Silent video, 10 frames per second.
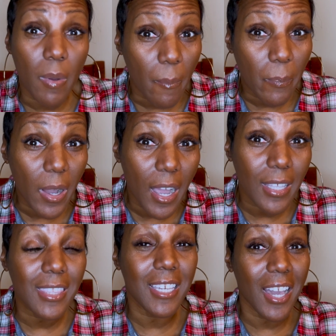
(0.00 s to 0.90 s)
But
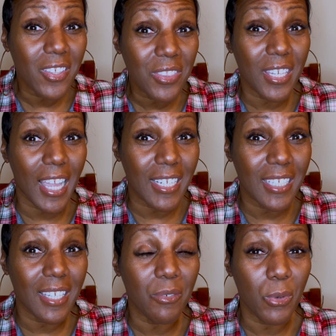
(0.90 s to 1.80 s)
the other thing I
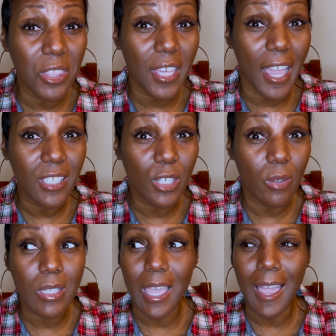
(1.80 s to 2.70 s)
did with that too
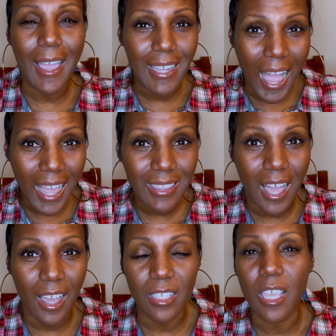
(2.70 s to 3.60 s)
is I had
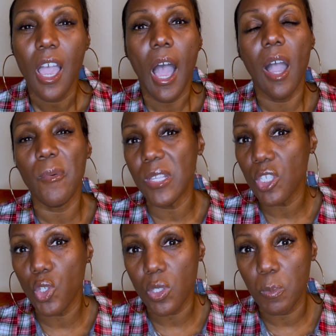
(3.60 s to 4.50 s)
allies. I went
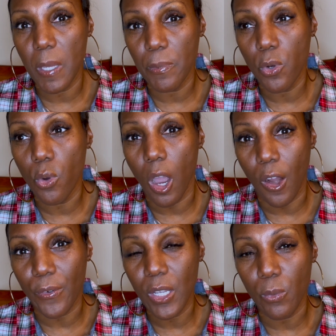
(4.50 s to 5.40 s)
to people who I
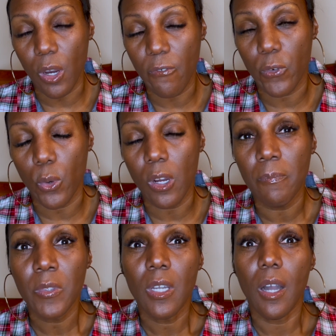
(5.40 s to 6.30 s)
already worked for.
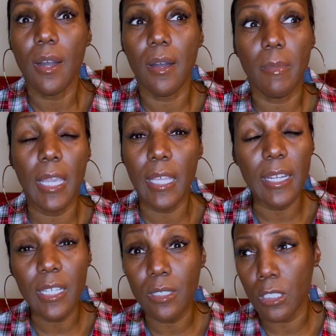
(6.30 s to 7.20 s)
And I
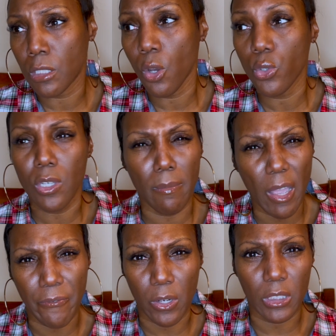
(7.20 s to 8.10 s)
didn't just go to my
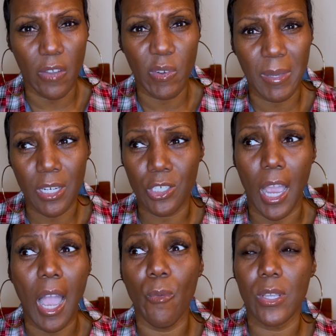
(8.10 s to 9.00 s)
first level manager.
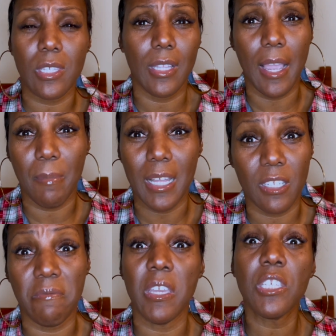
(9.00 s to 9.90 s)
I went to my
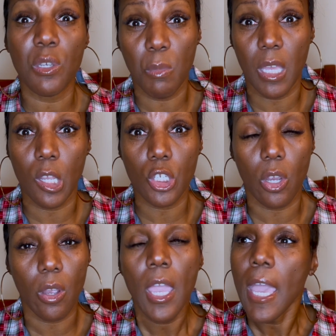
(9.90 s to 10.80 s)
division
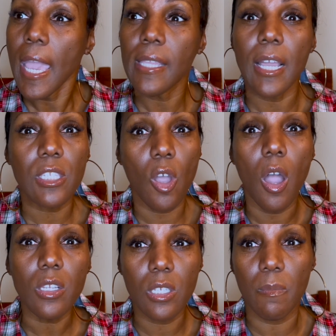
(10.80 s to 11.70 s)
manager, and I
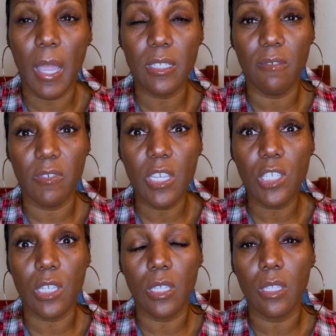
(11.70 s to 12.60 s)
talked to my
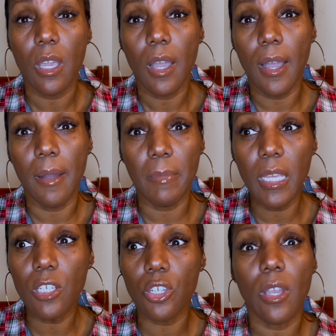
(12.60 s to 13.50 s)
division
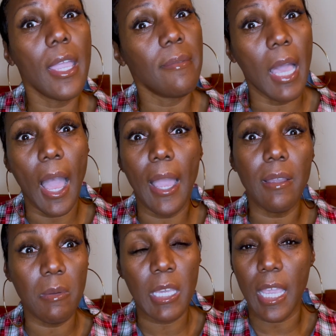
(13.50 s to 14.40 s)
manager, and I
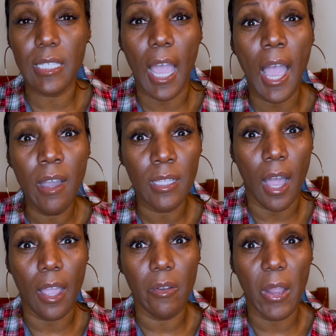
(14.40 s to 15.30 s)
gained an
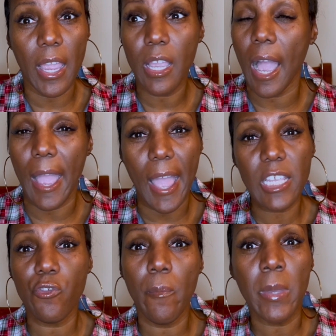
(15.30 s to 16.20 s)
ally, right? I
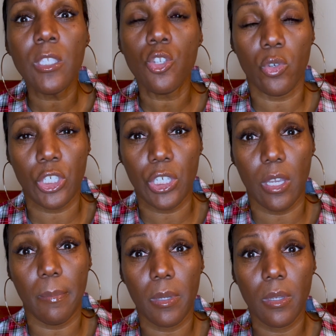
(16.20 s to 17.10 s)
asked for
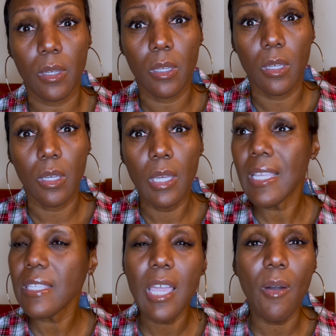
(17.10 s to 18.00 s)
mentorship.
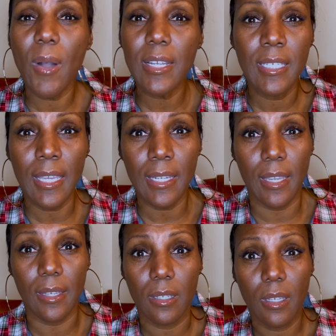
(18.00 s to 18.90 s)
That's how I did
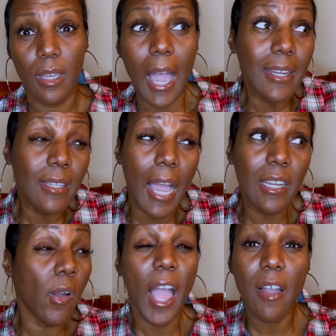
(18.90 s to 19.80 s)
it. I
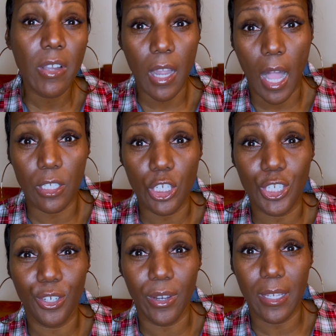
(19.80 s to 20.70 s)
don't have a college
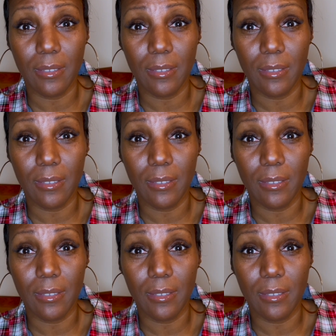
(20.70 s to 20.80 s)
degree.